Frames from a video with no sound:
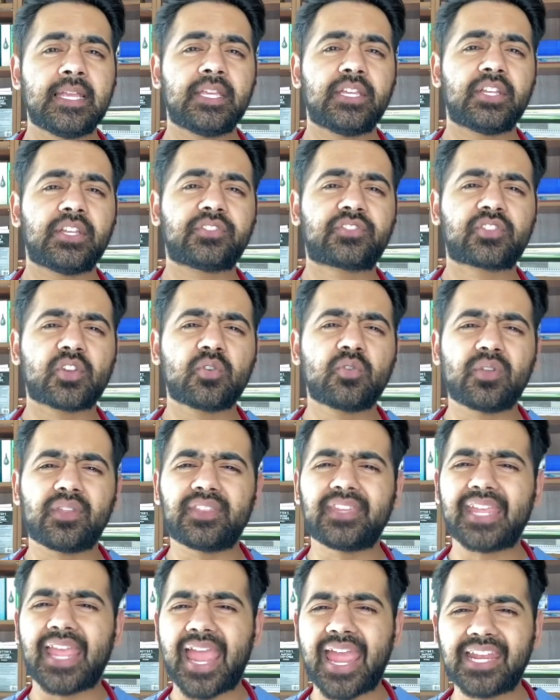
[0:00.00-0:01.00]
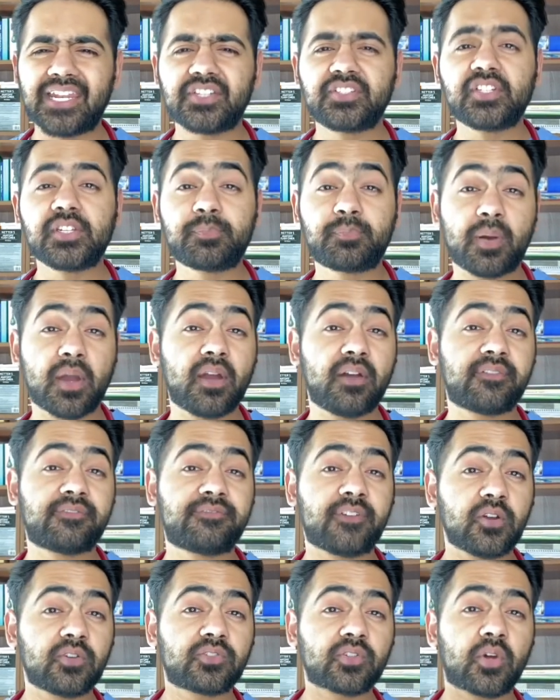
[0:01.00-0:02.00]
And so the energy per
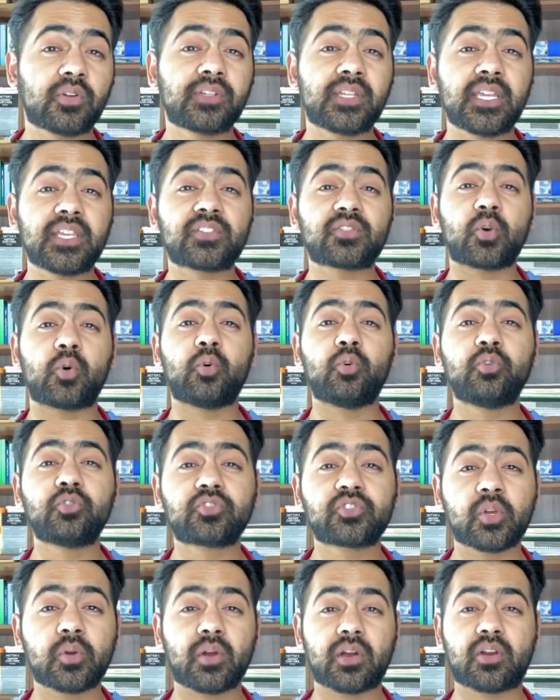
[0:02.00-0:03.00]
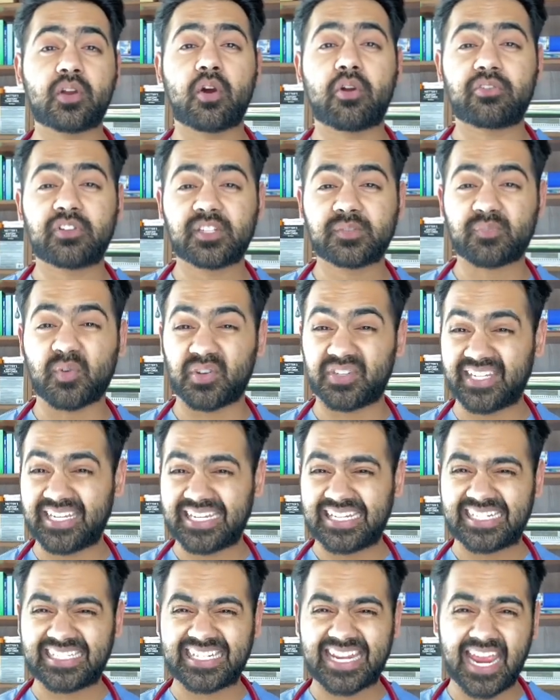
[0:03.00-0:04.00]
photon is also a
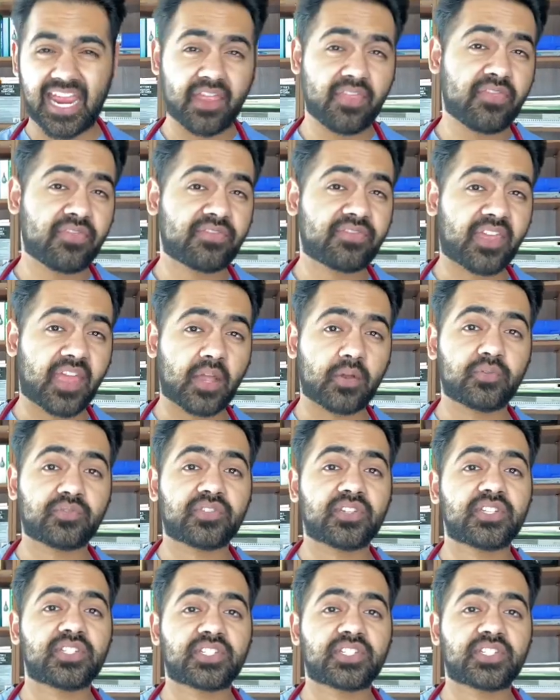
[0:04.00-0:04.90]
corresponding 10,000